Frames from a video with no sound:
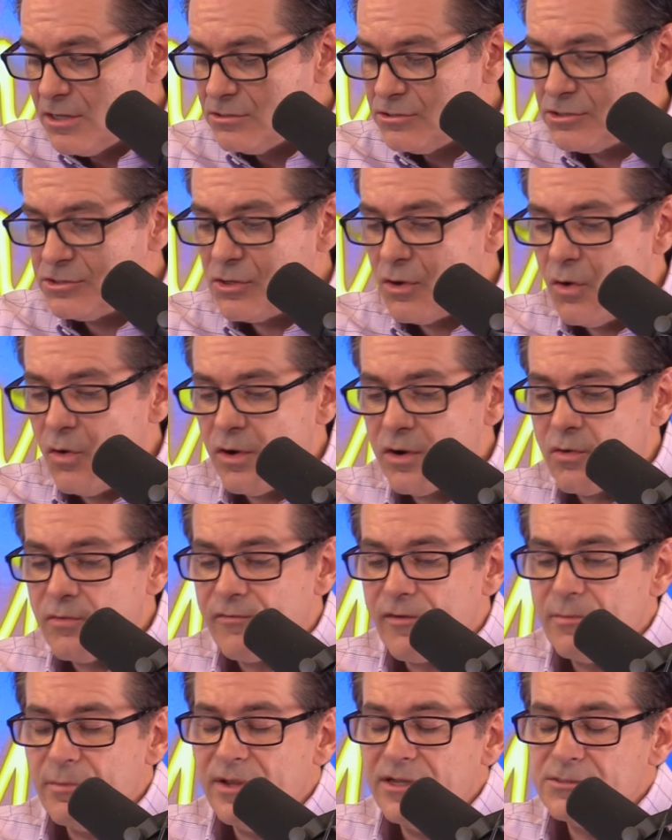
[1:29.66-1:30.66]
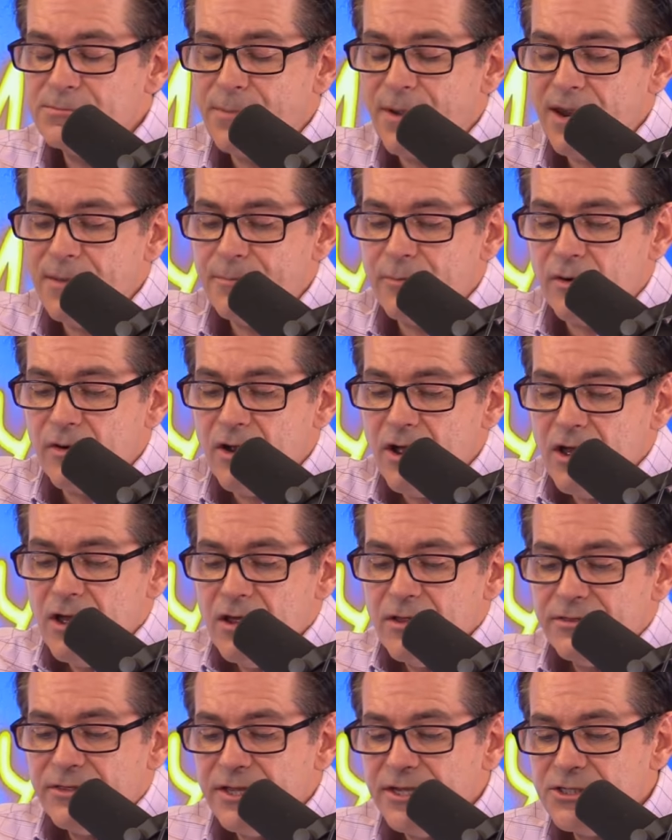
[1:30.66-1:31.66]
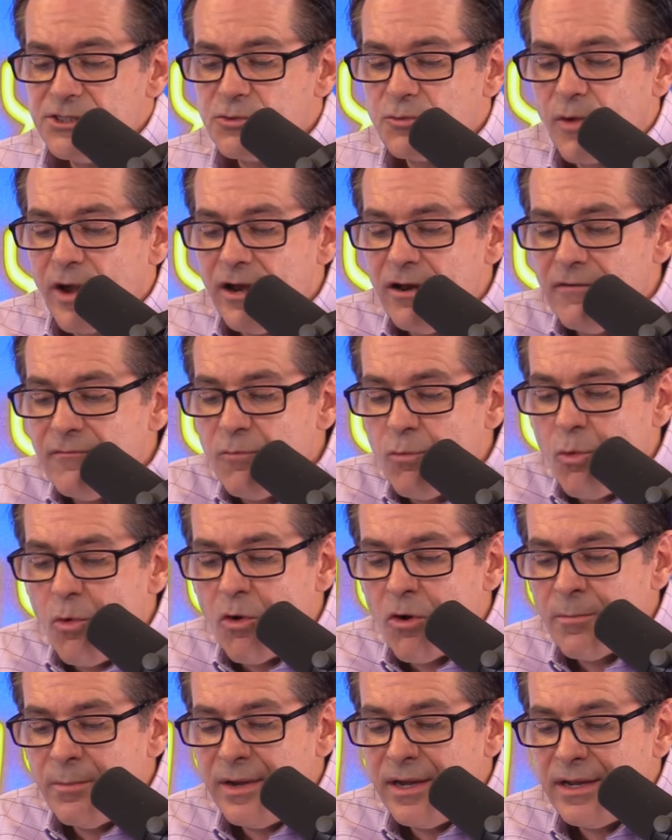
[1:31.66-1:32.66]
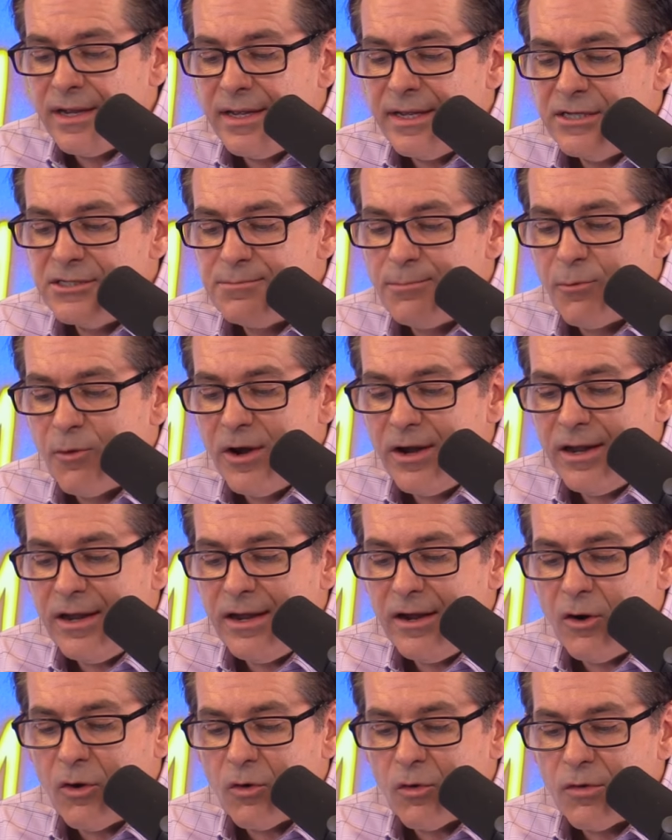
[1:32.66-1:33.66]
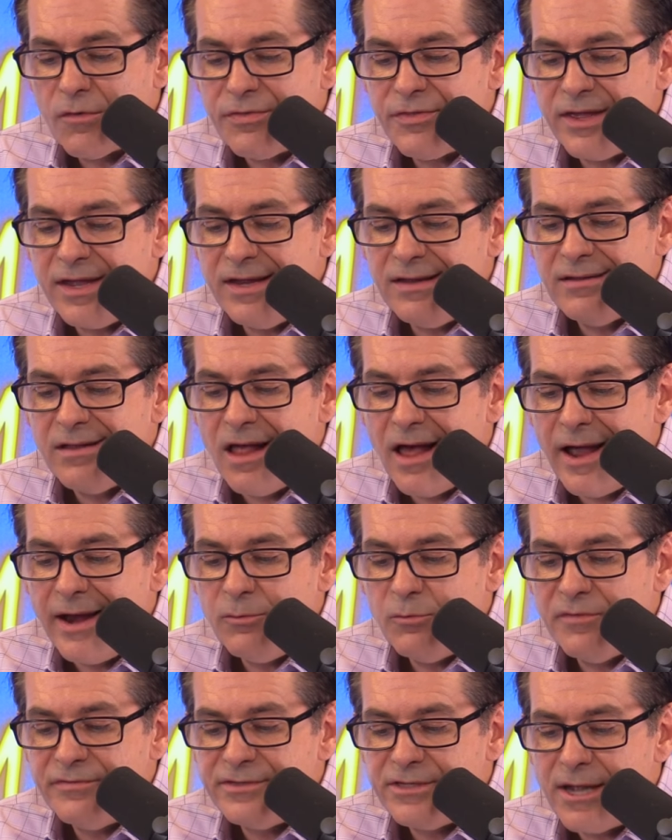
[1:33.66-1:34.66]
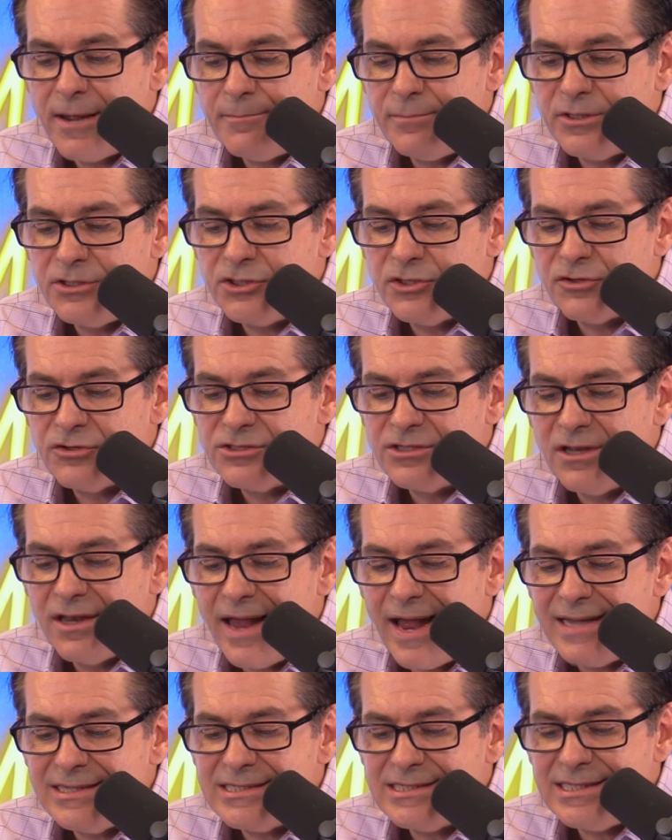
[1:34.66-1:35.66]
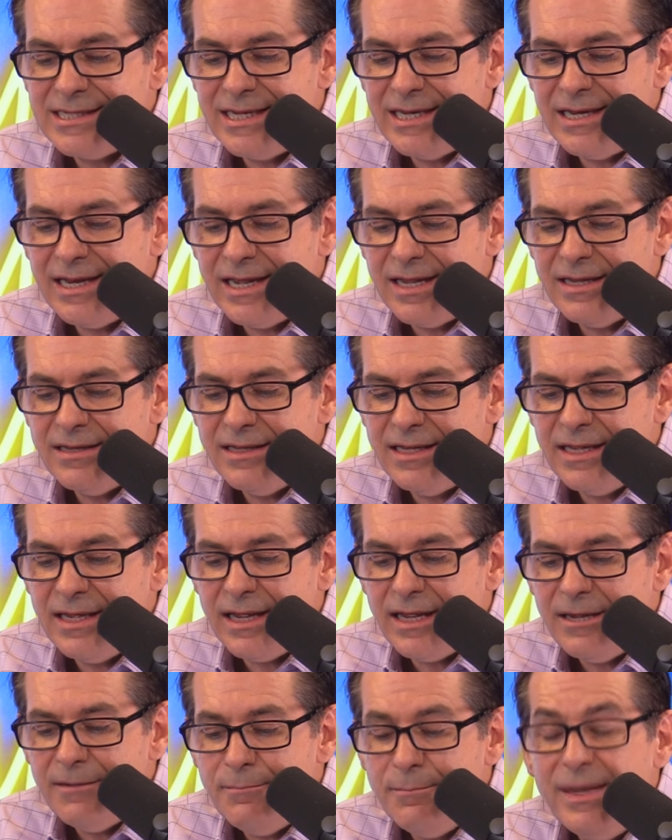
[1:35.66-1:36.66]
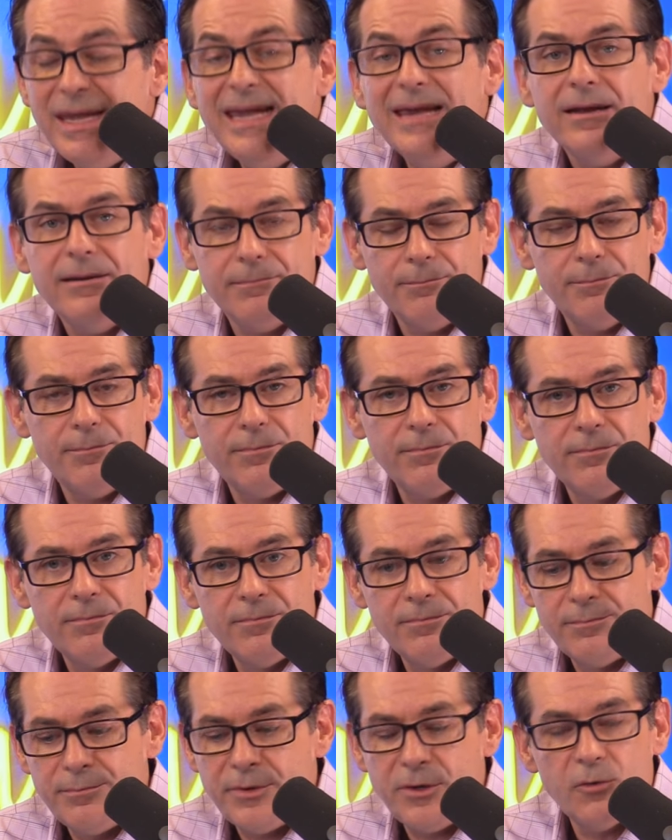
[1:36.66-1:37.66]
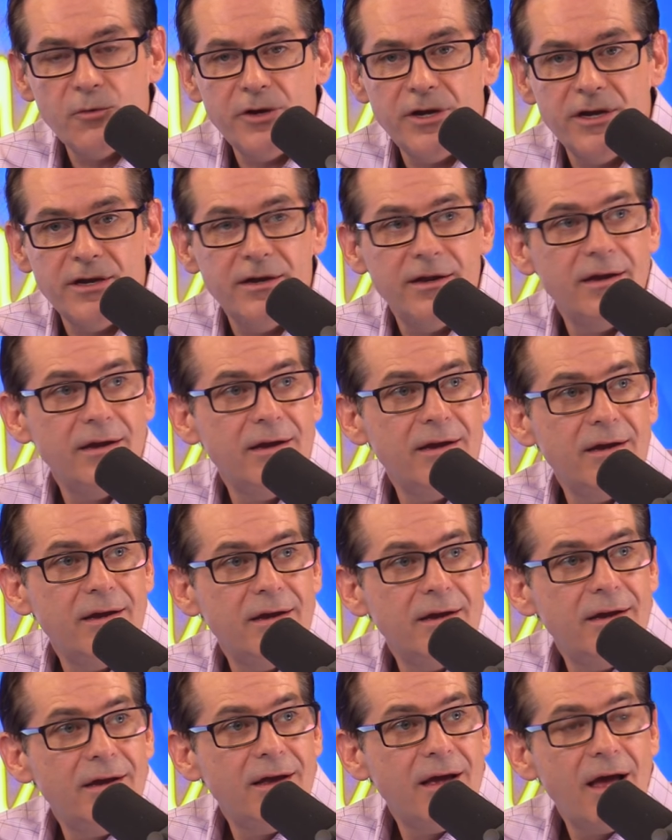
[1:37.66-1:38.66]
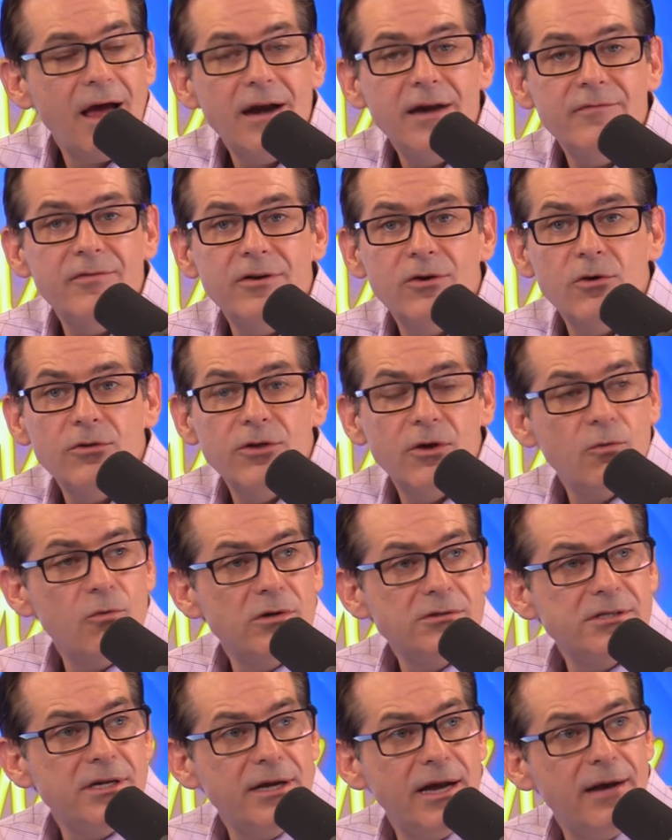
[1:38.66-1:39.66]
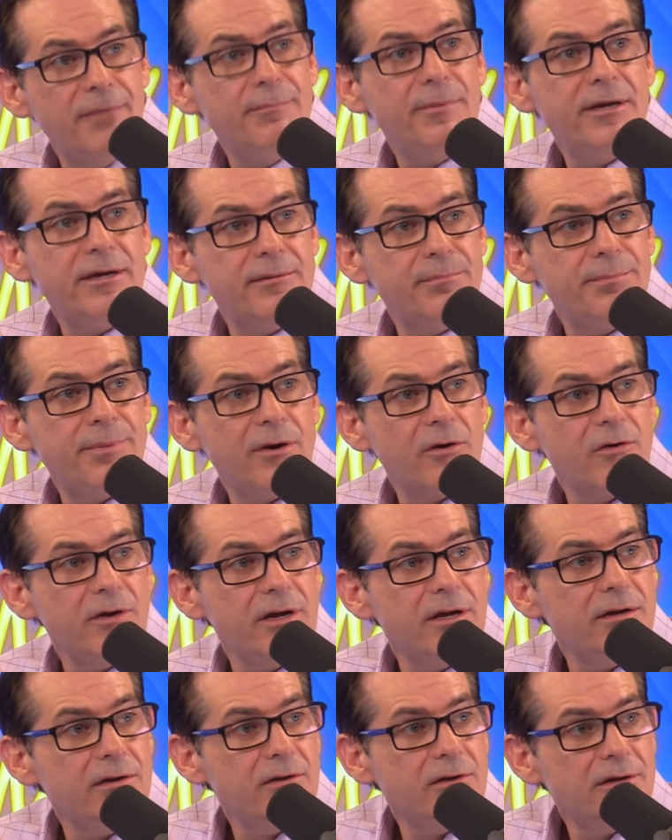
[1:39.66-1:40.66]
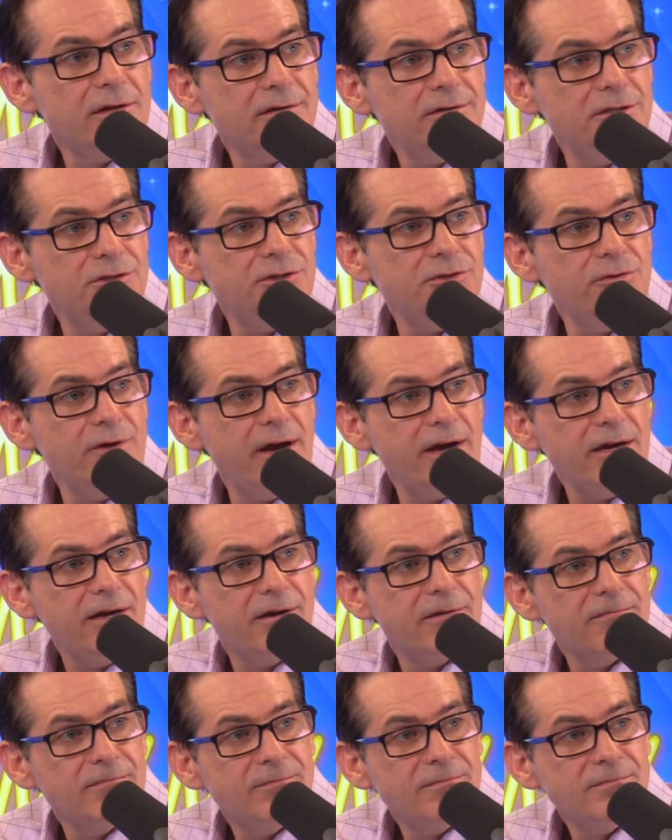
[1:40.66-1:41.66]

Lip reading: So from his paper, this rate of warming is bringing Earth in line with temperatures last seen in the Eemian period. I don't even know there was an Eemian period. Did you, Hank?